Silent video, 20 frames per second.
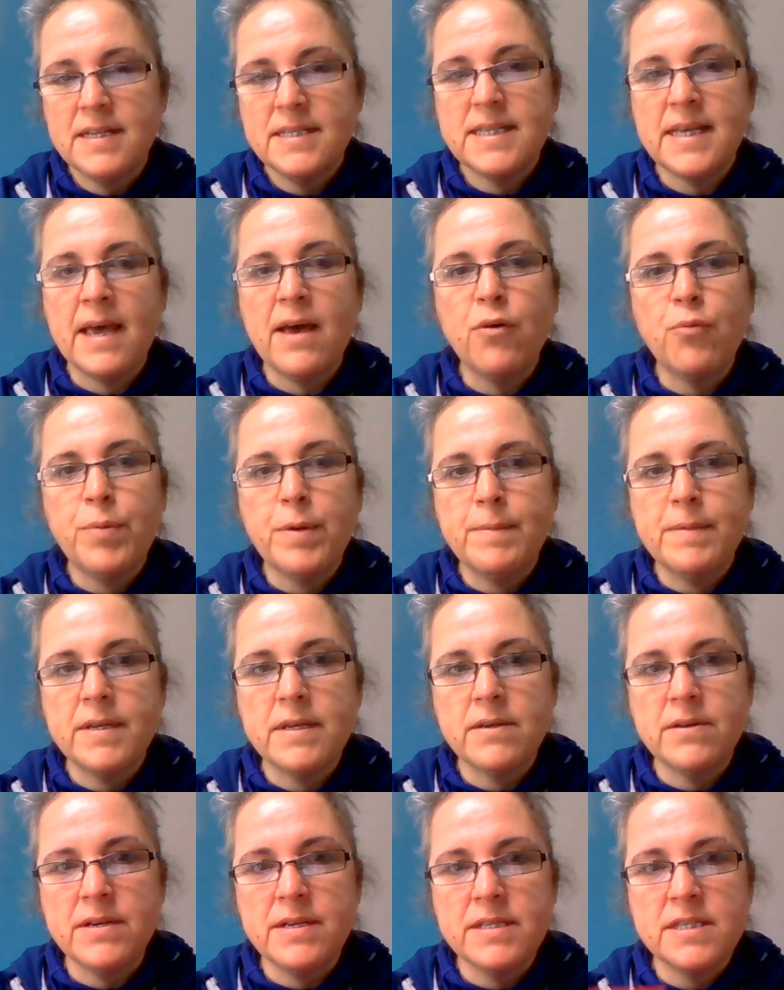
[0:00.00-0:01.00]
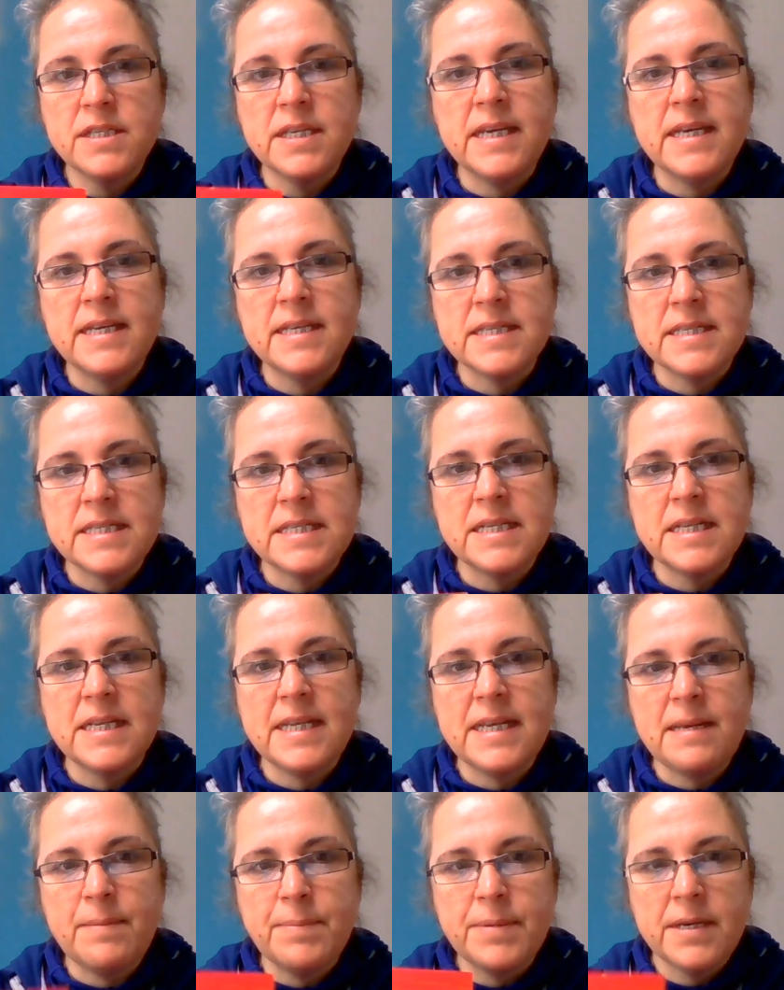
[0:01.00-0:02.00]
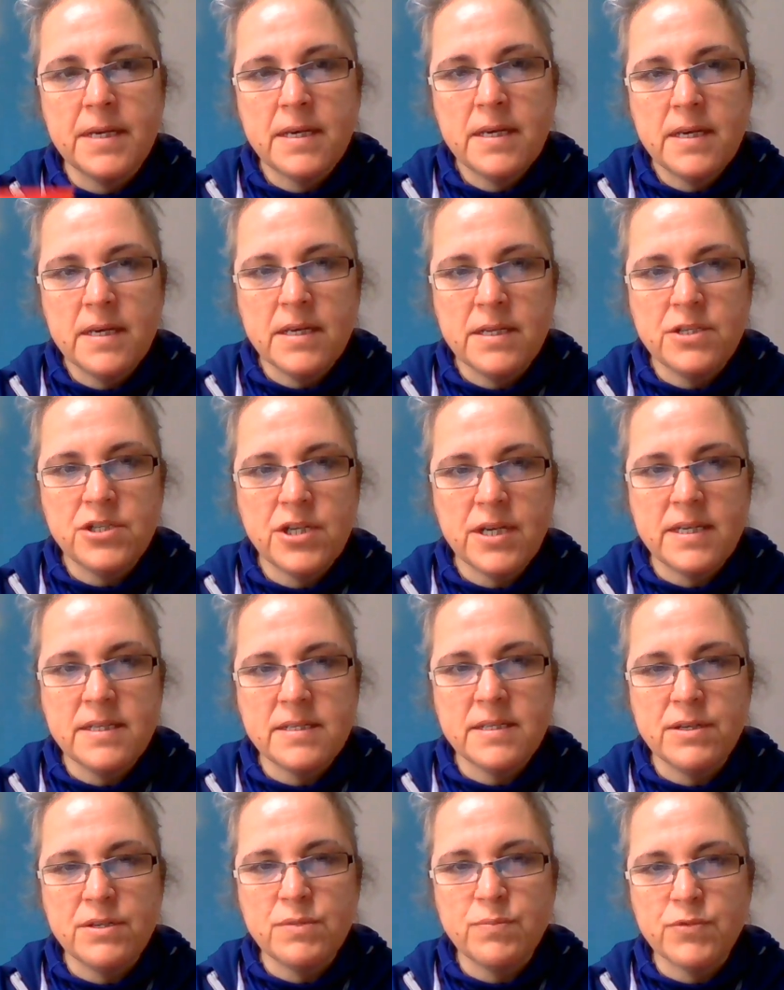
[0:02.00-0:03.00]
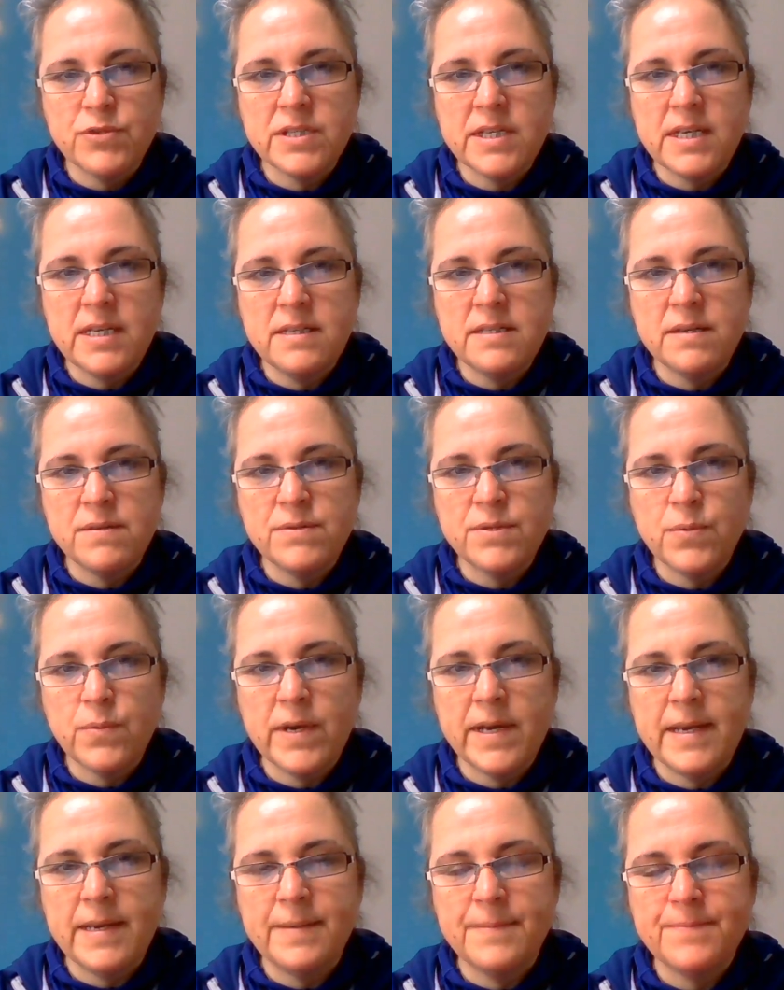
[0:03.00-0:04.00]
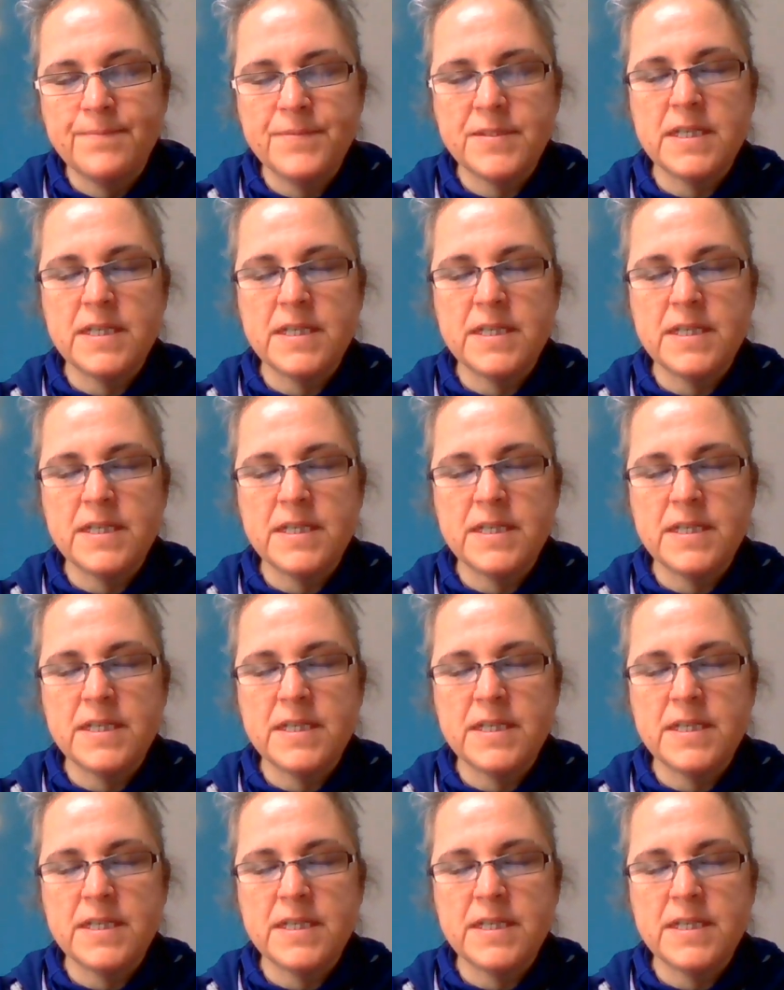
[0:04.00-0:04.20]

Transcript: to help him at night so he can sleep and chase those mosquitoes away.